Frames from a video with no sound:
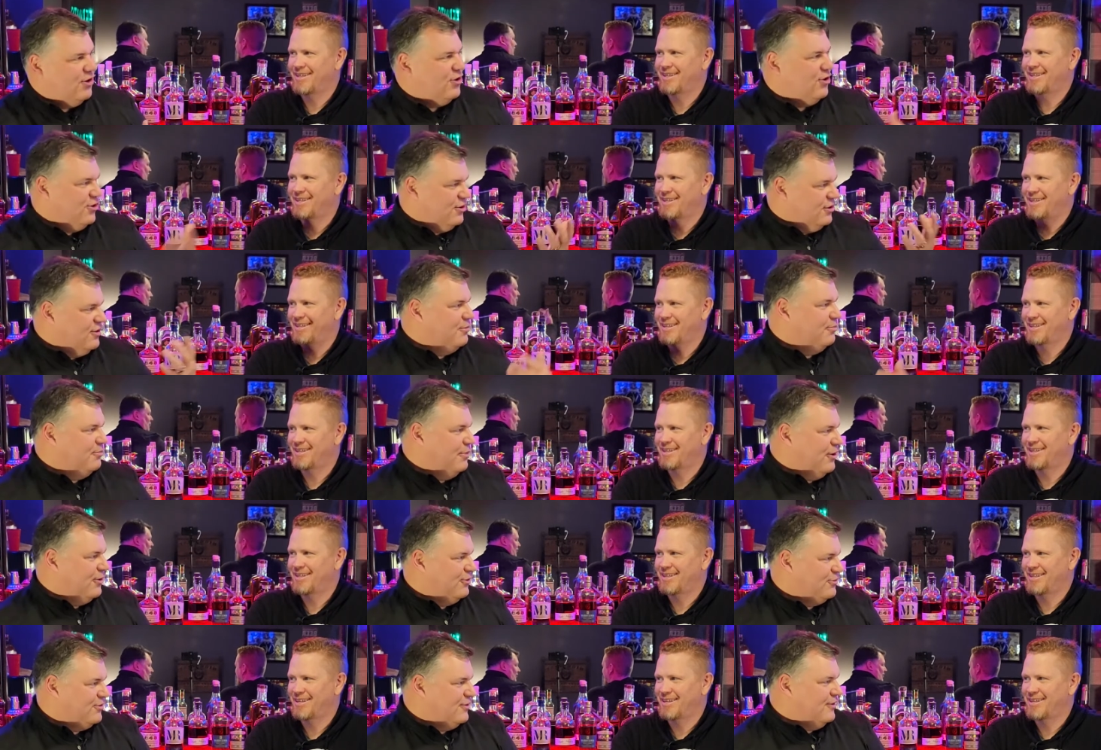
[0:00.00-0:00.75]
Speaker 1: good
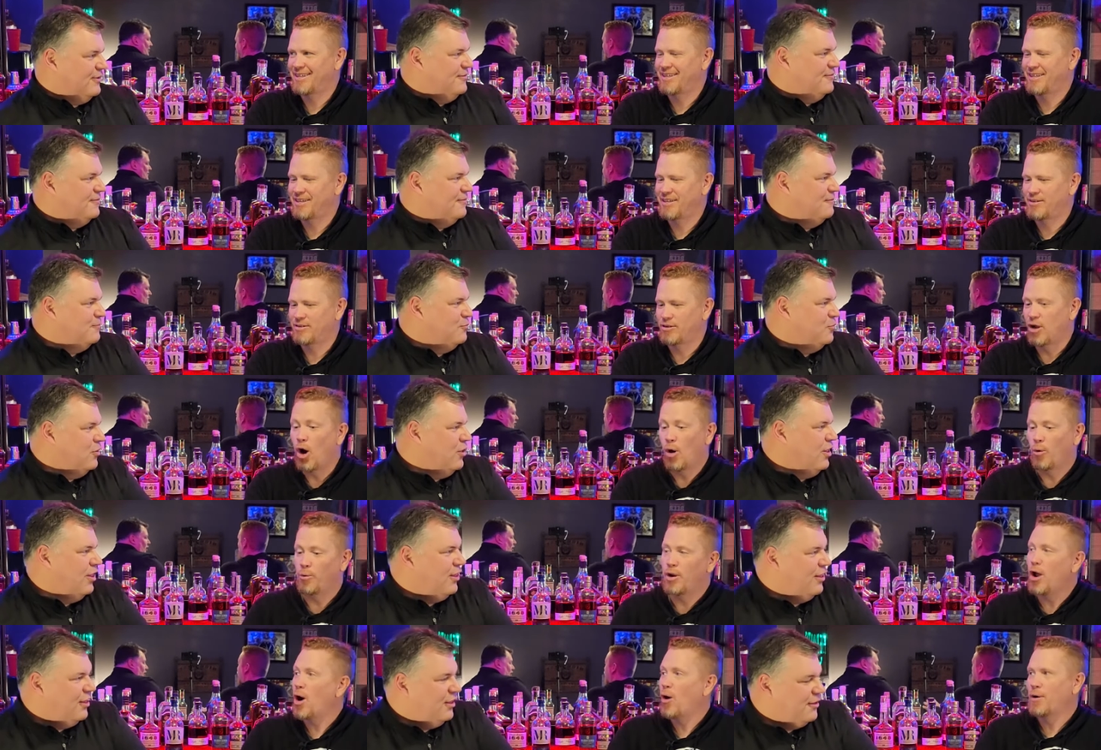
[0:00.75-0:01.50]
comparison.
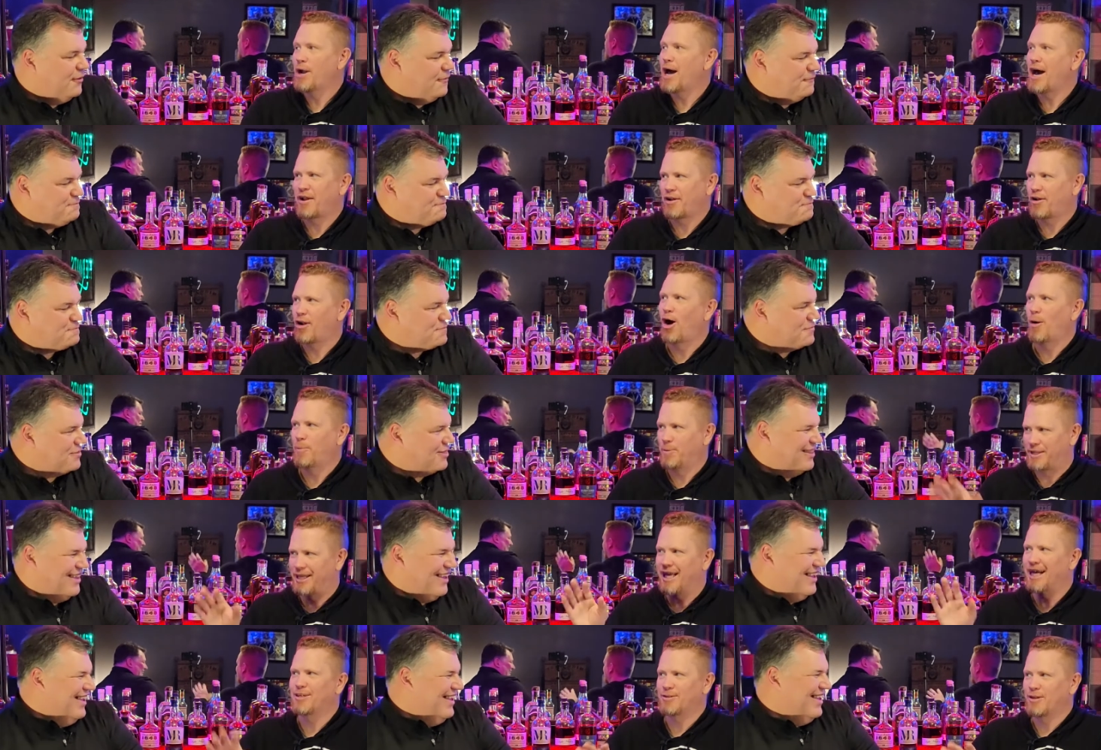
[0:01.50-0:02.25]
Speaker 2: Oh no, not at all.
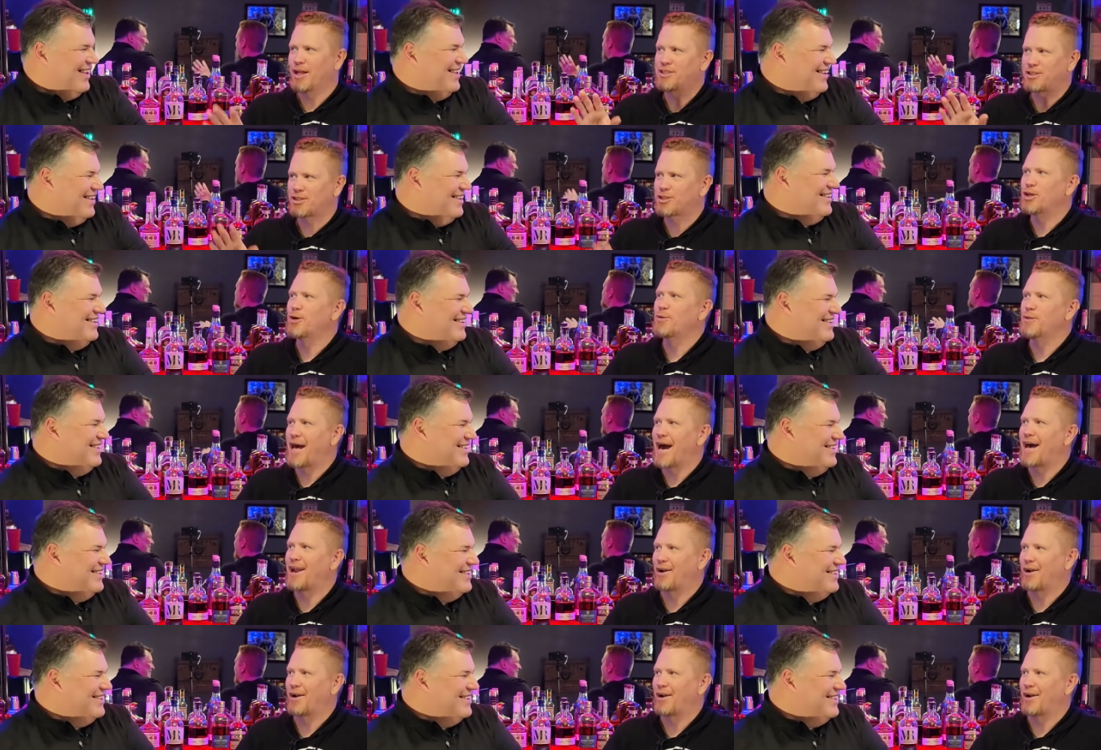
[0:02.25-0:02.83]
But that, let's do that